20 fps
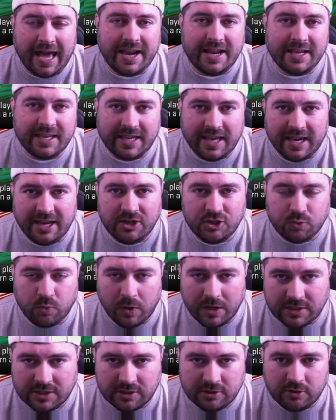to gauge
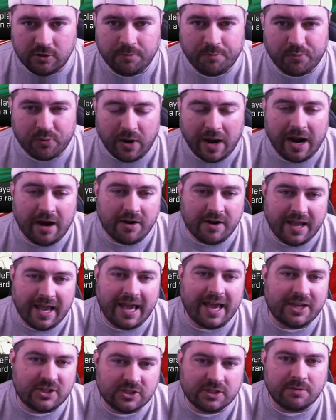what to do prior to
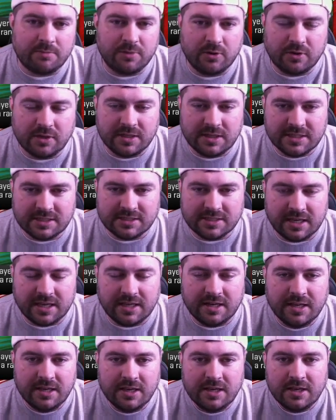actually building the
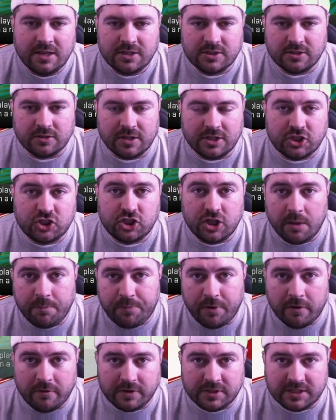set. So let's
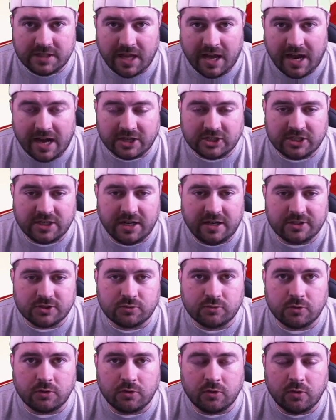jump over to the auction house
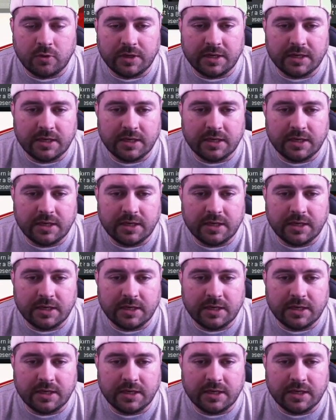real quick